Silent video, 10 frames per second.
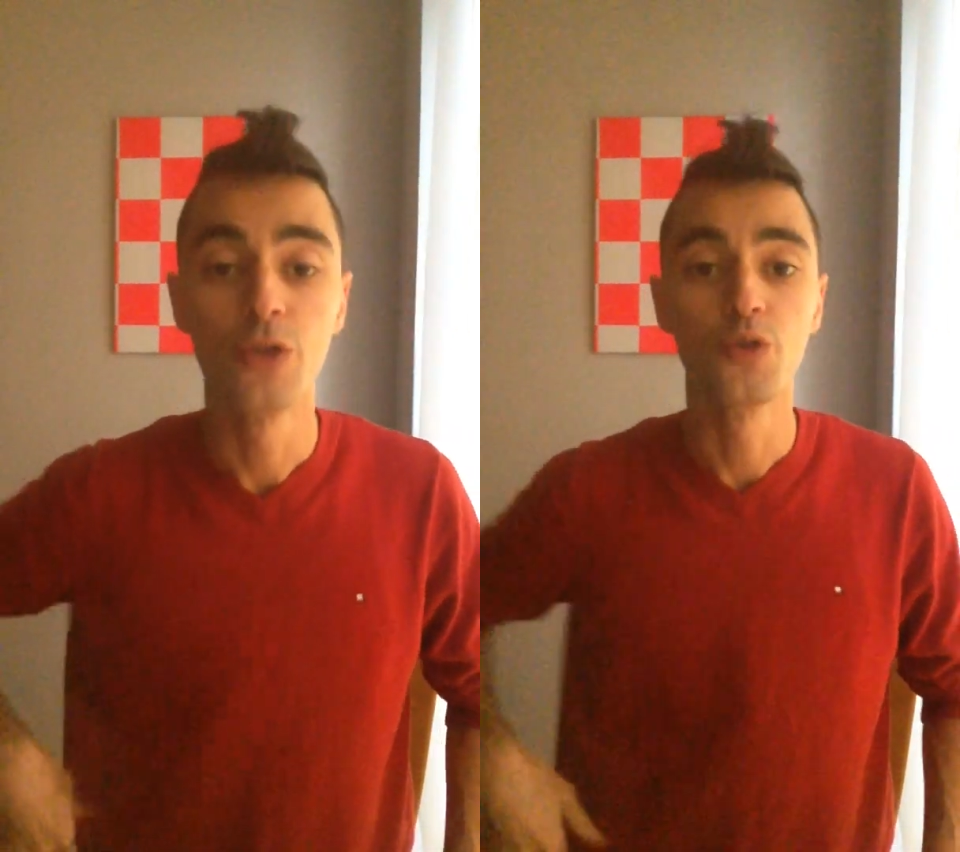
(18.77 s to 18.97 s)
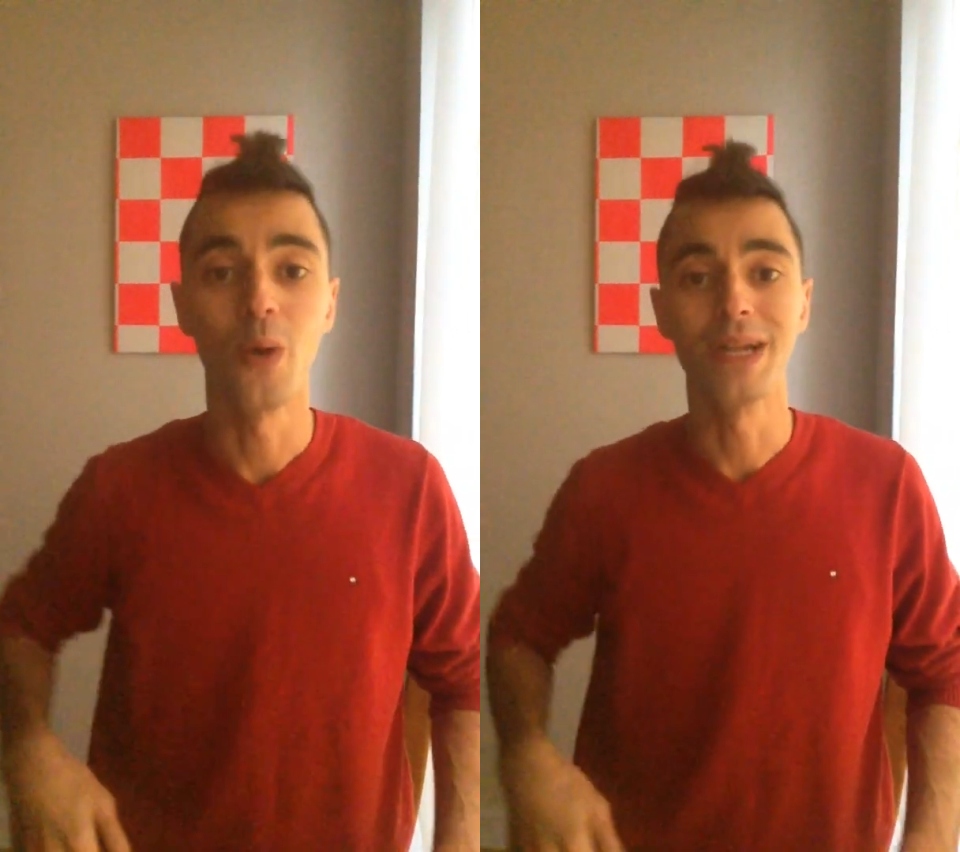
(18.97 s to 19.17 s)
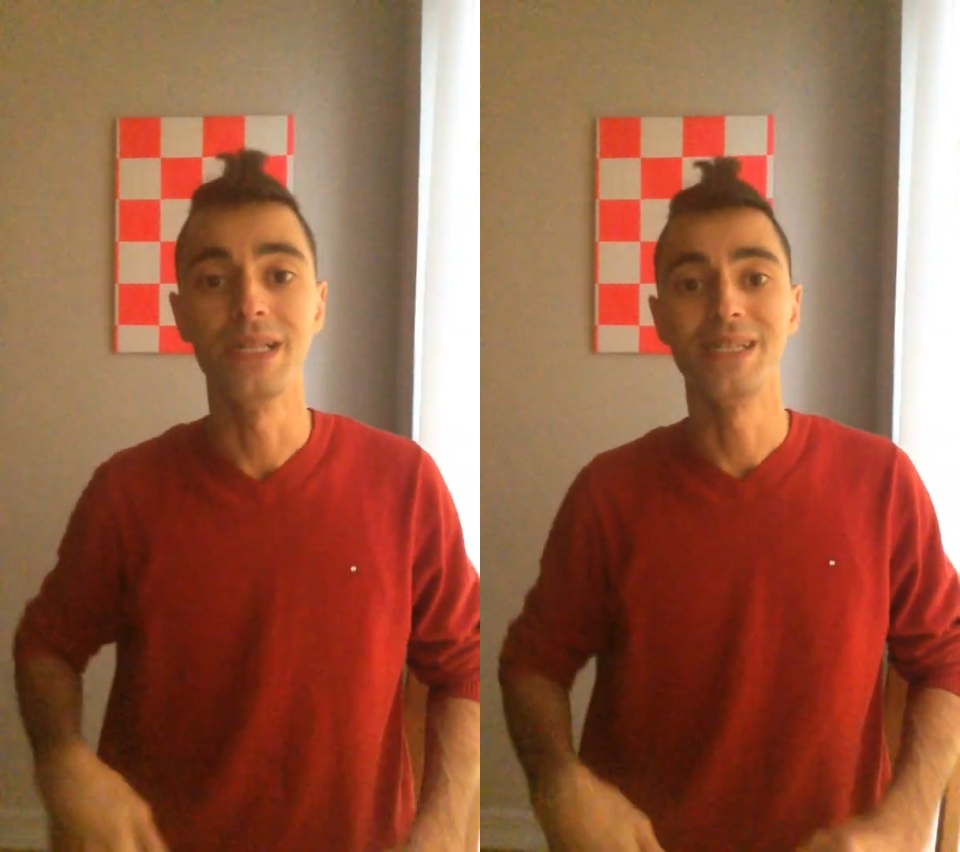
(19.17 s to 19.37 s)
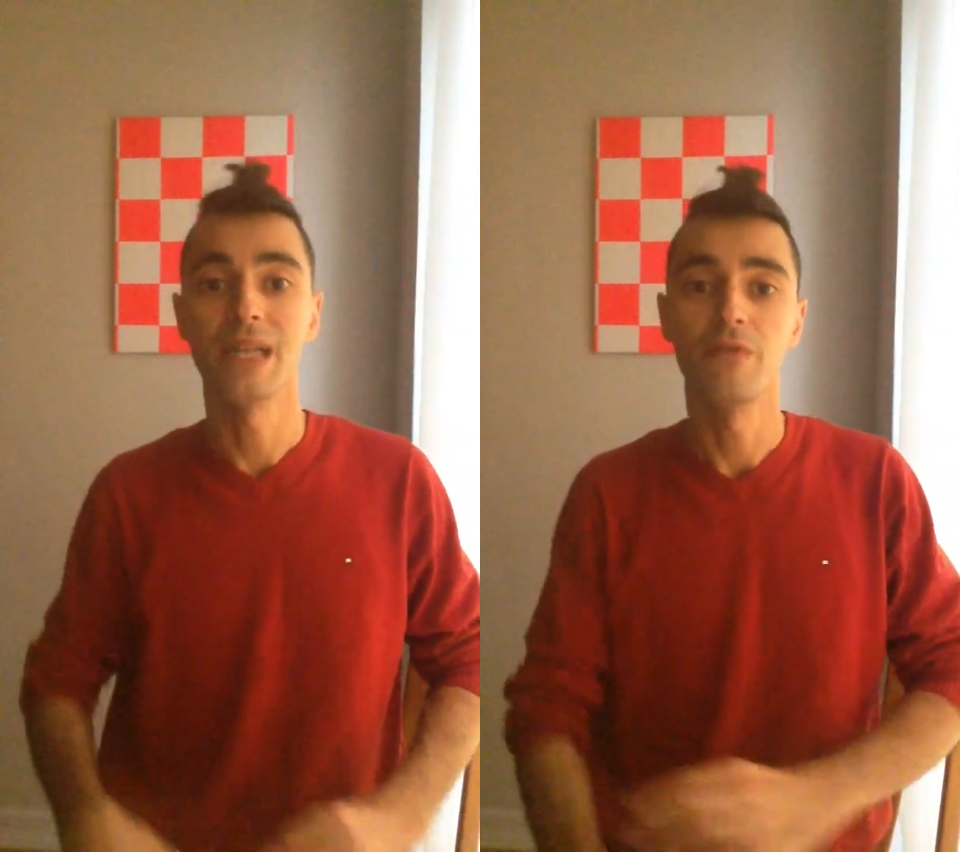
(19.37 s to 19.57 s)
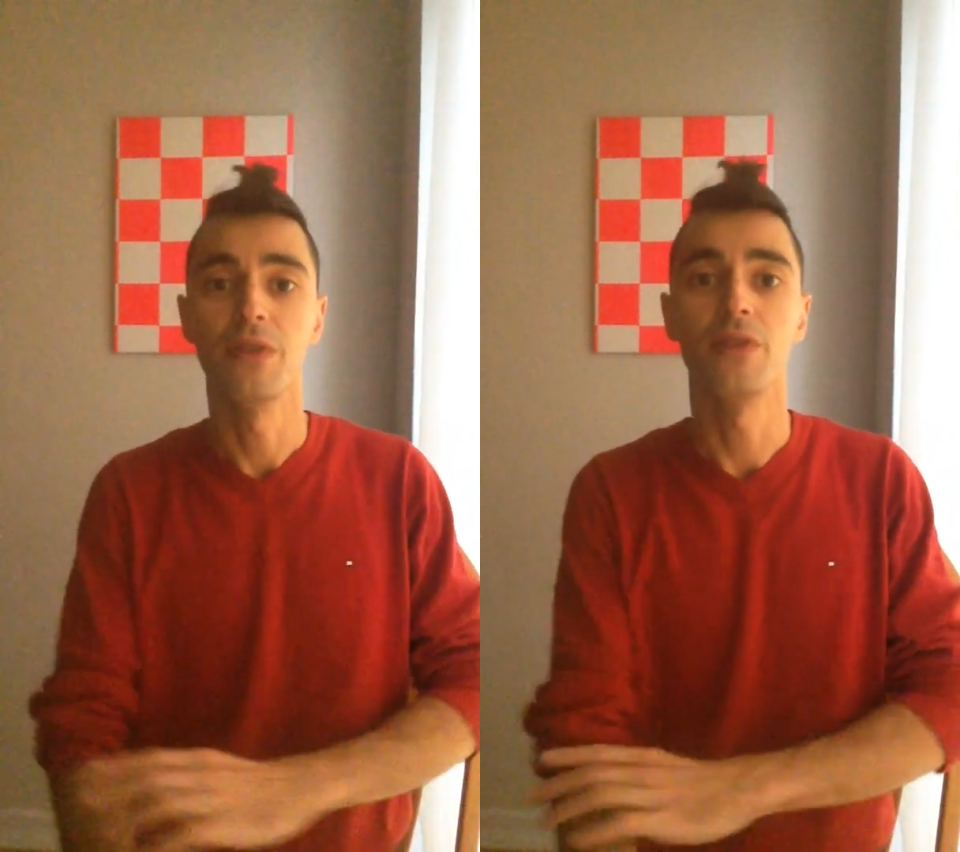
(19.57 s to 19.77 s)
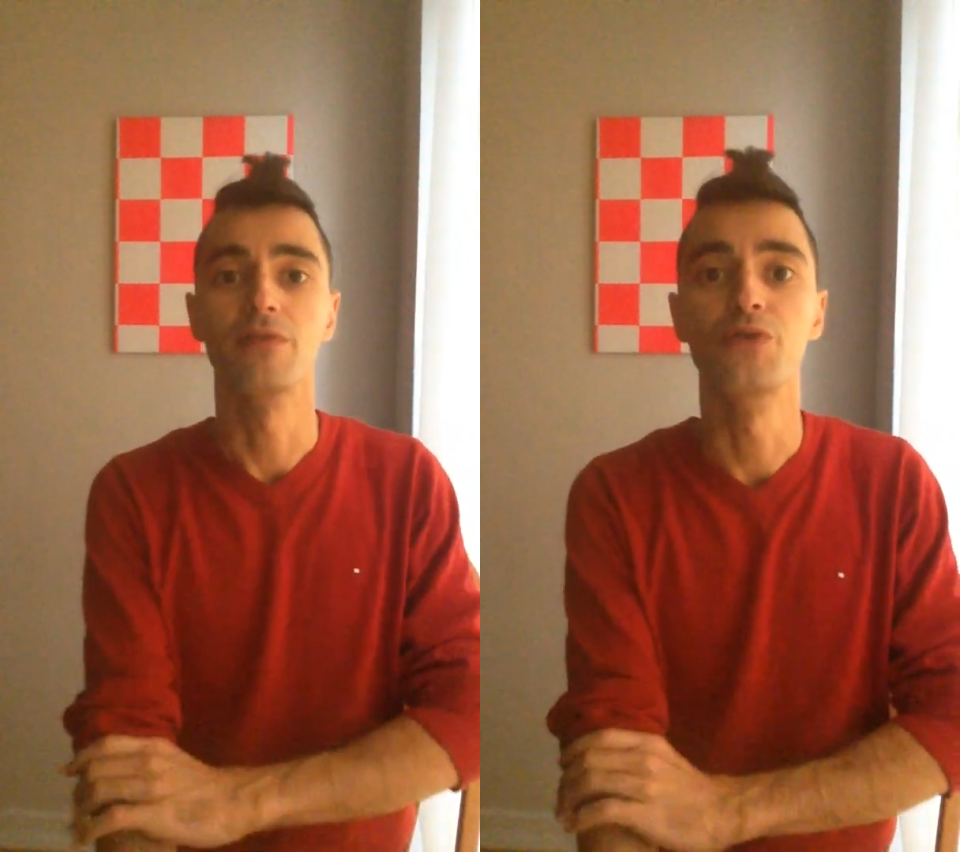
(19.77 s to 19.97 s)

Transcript: 27th of